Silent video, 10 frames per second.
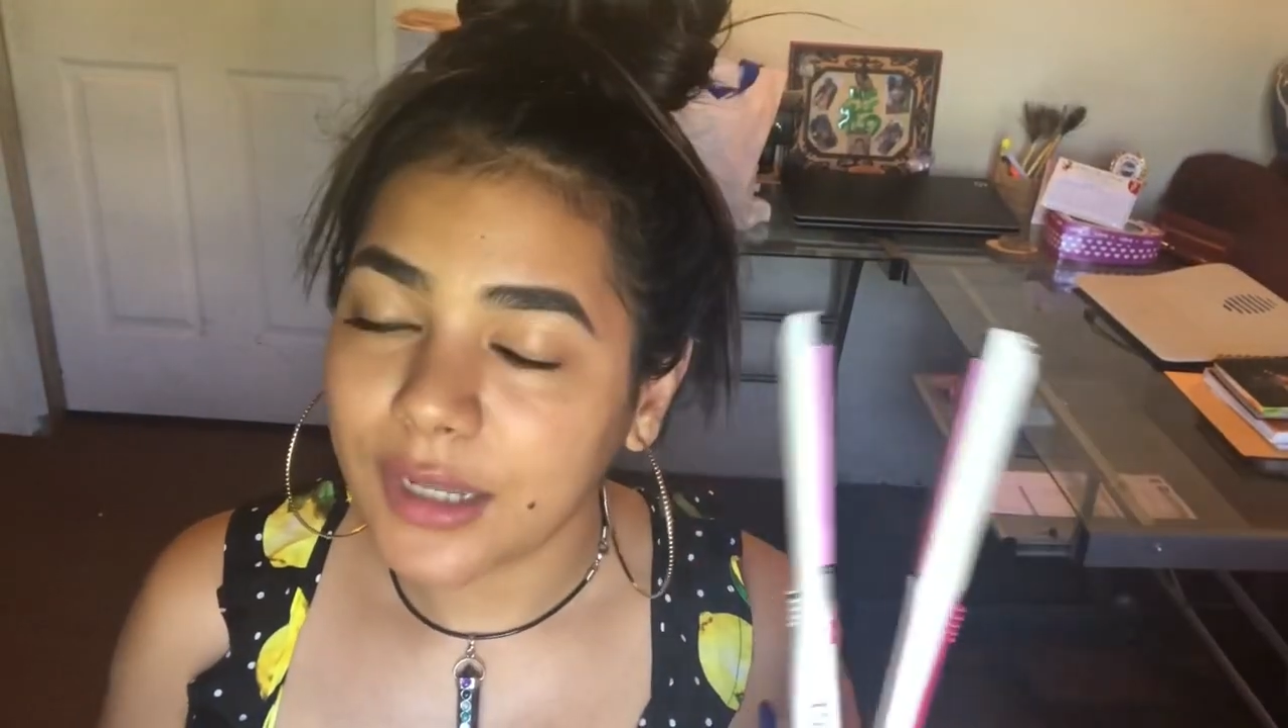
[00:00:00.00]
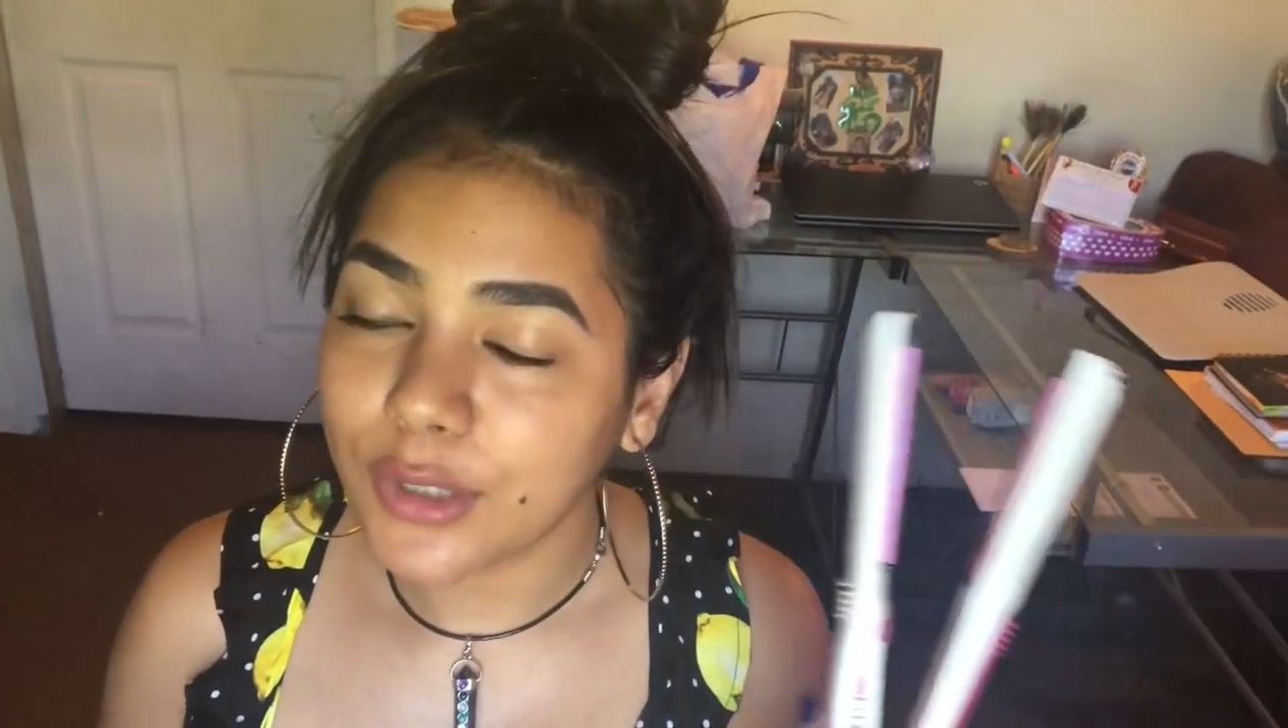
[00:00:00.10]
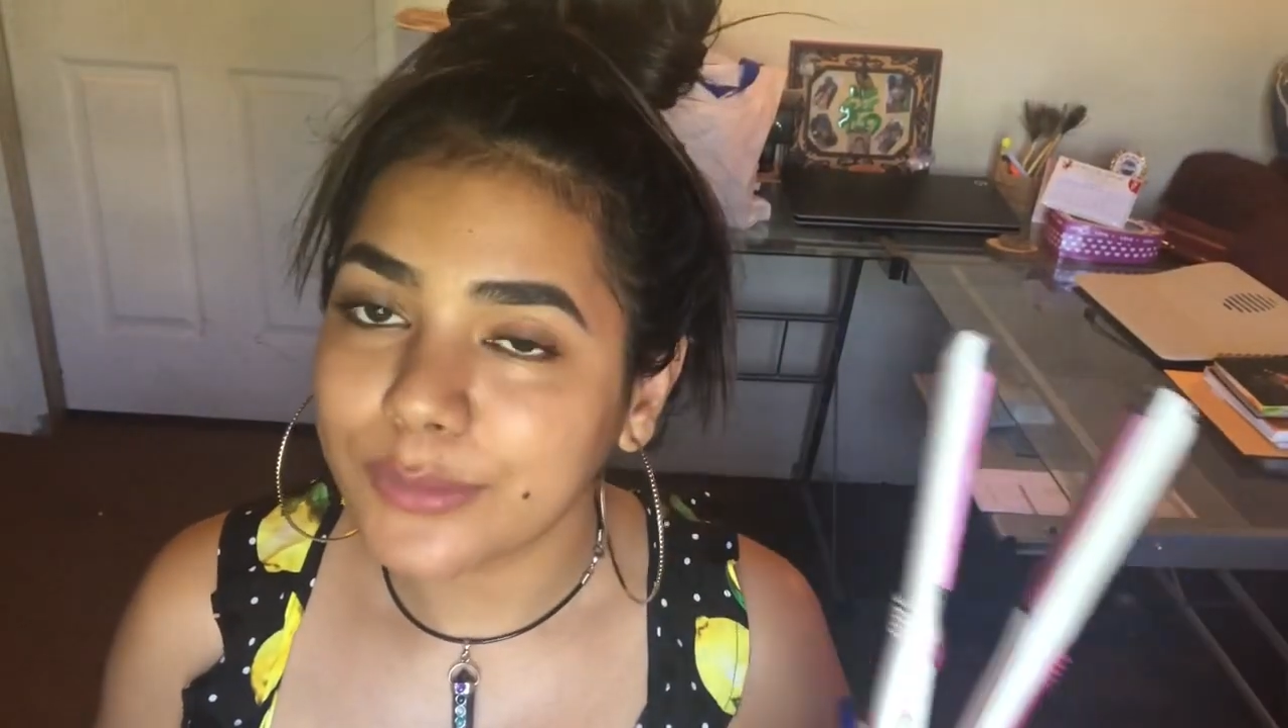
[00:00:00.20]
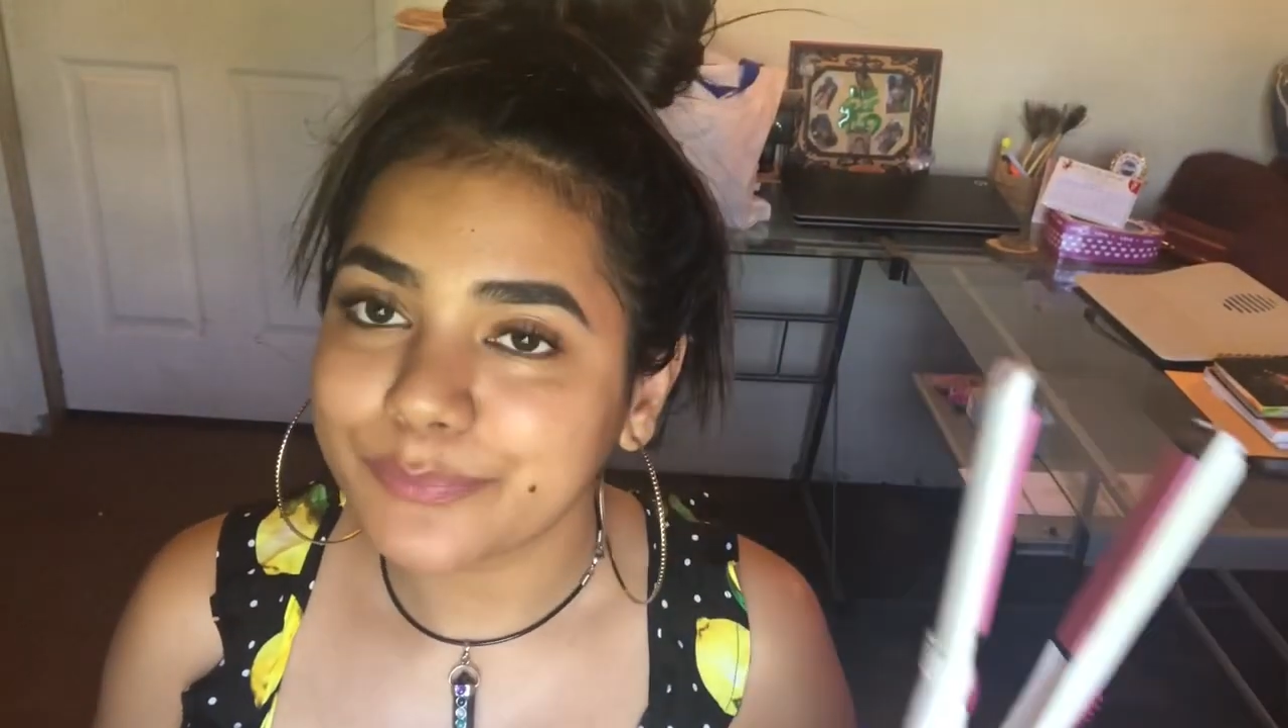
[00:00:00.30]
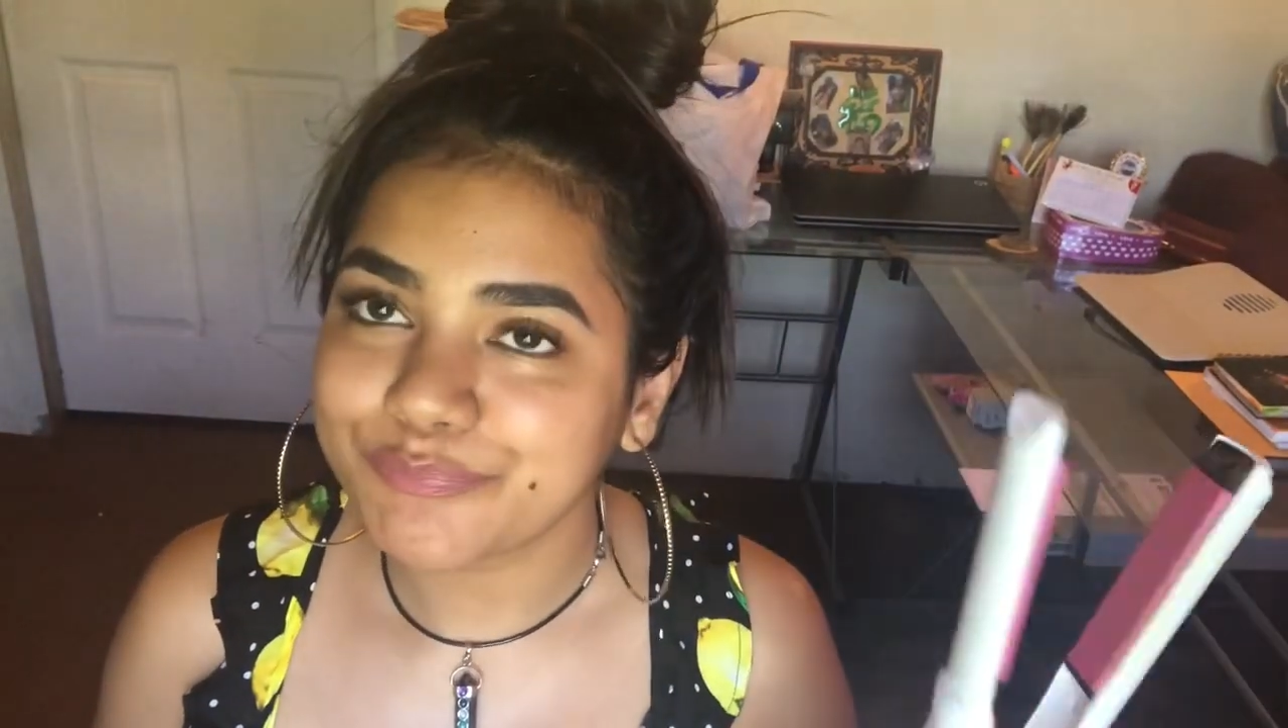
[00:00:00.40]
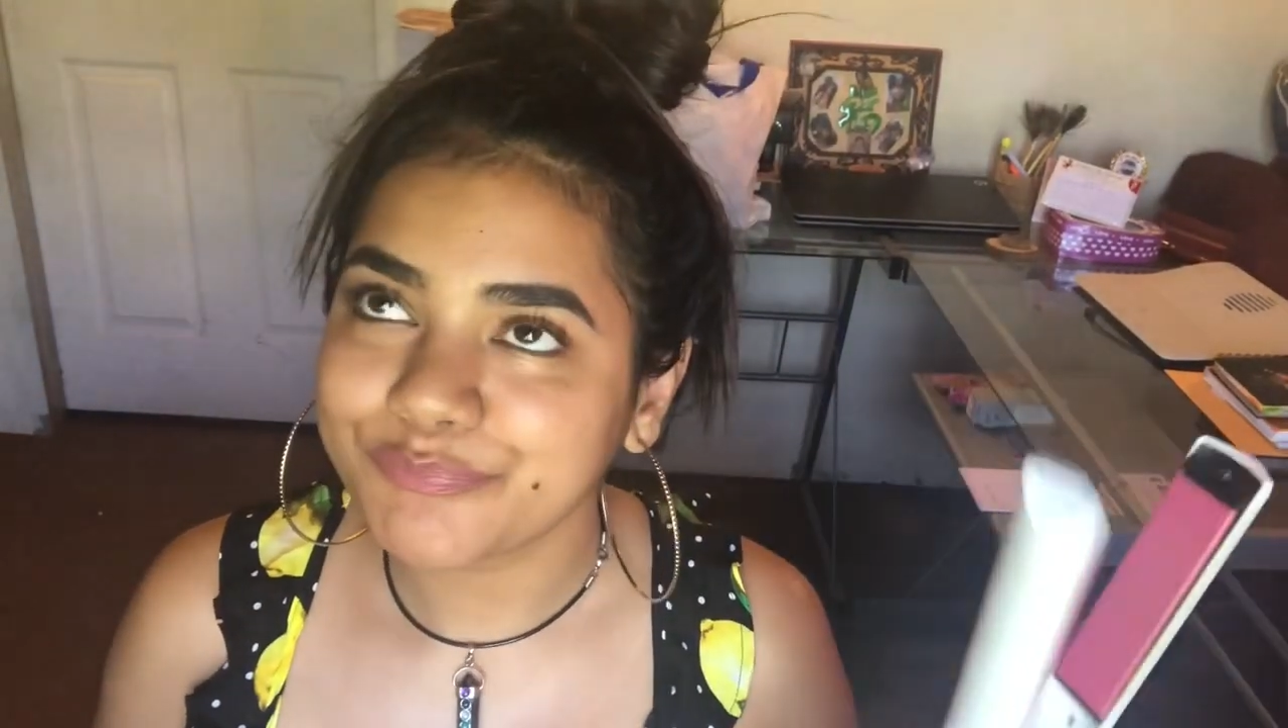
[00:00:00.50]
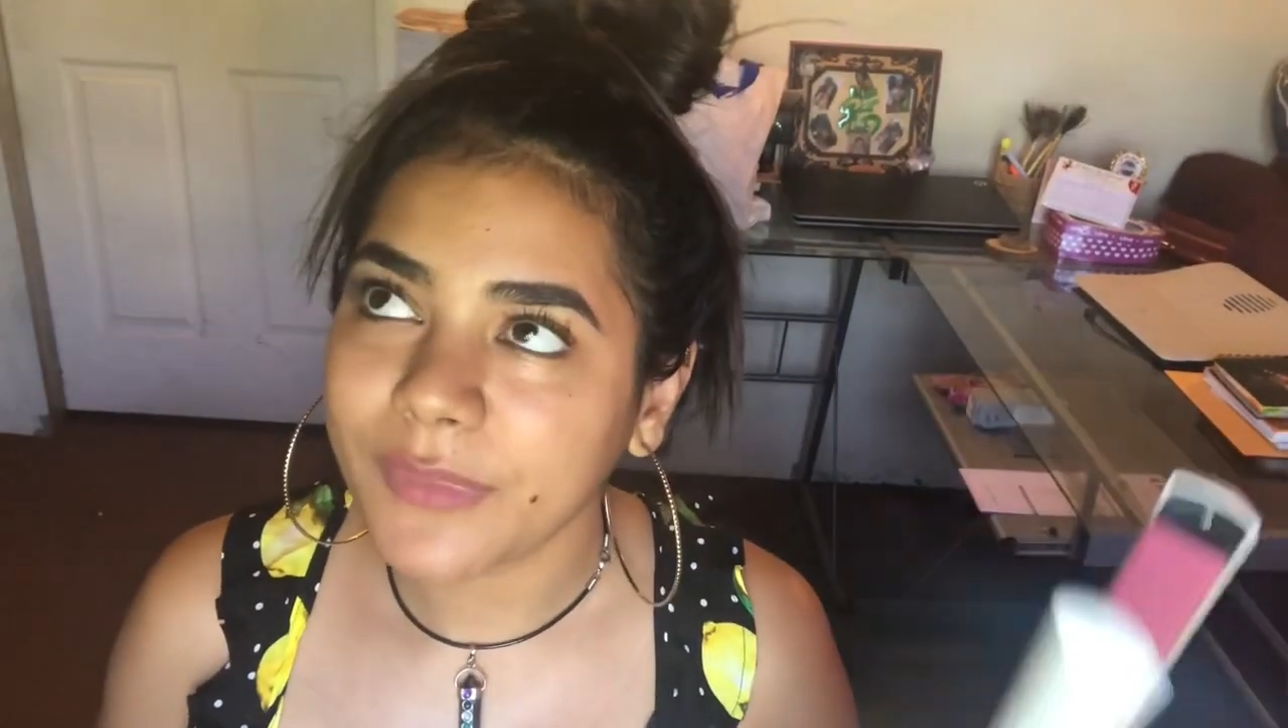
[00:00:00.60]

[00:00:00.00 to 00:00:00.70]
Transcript: iron